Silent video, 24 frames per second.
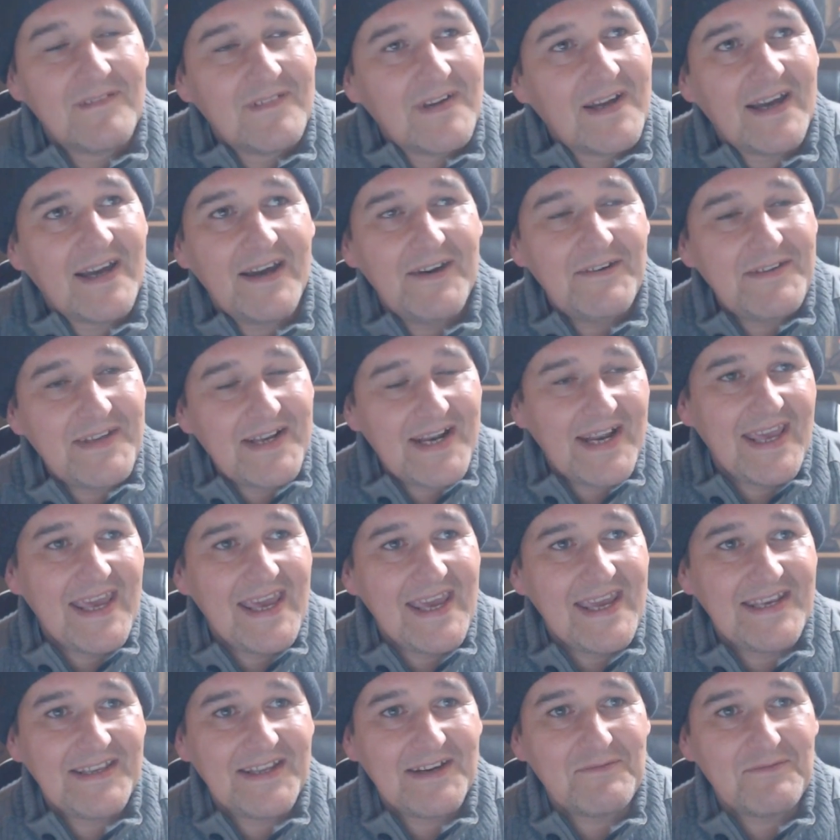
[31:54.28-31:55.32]
How did I
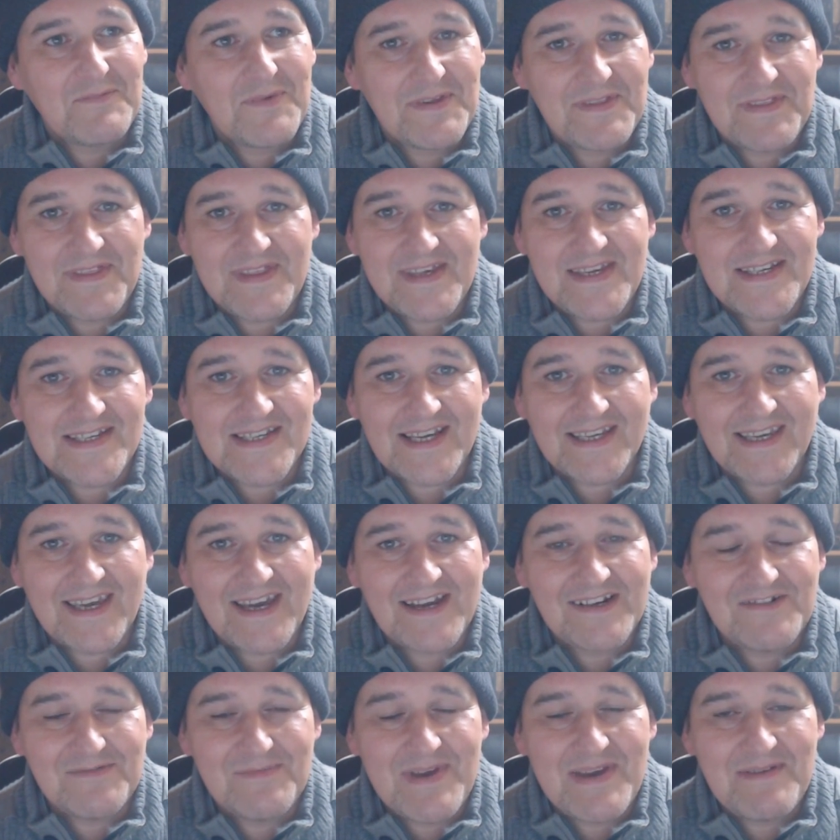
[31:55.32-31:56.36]
end up with these? I
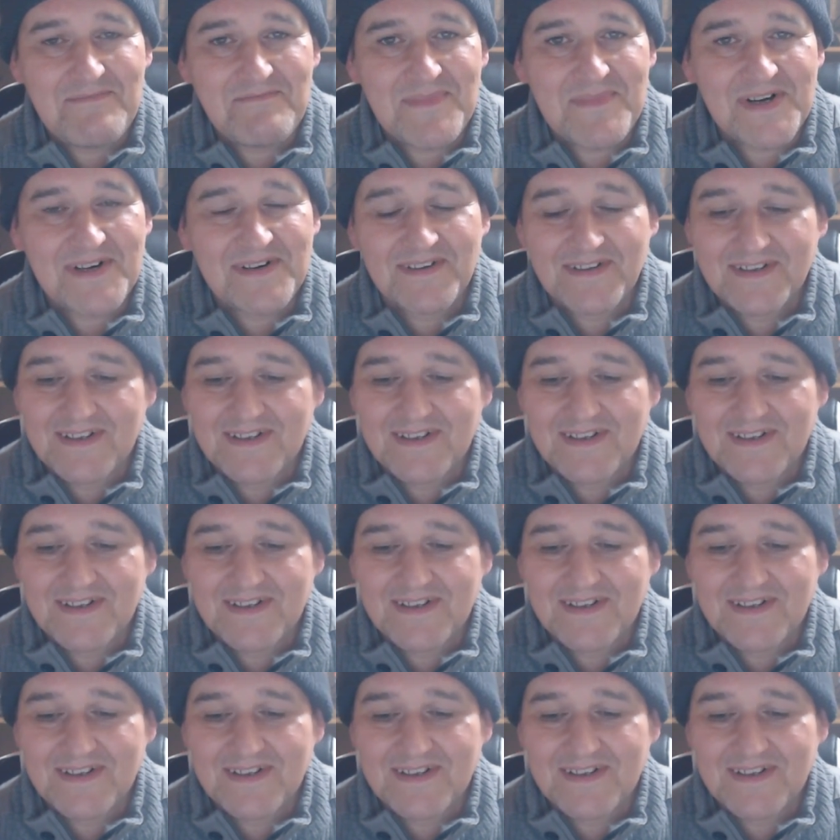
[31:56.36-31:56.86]
can't remember.